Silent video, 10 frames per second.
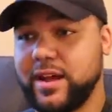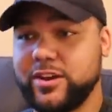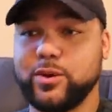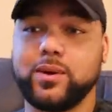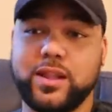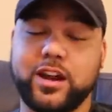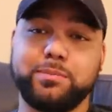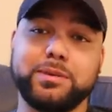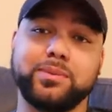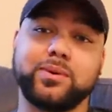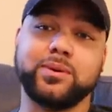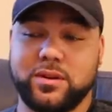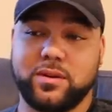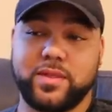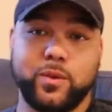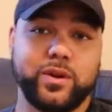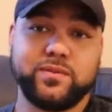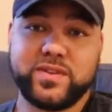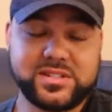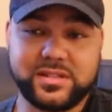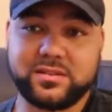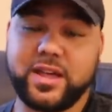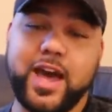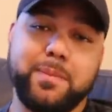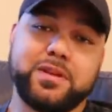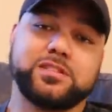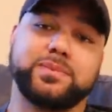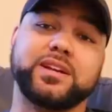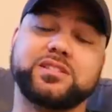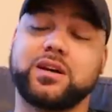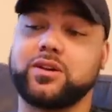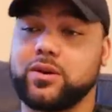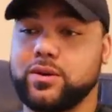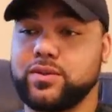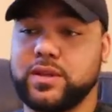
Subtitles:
I know a lot of people, you know, they want to visit the happiest place on earth,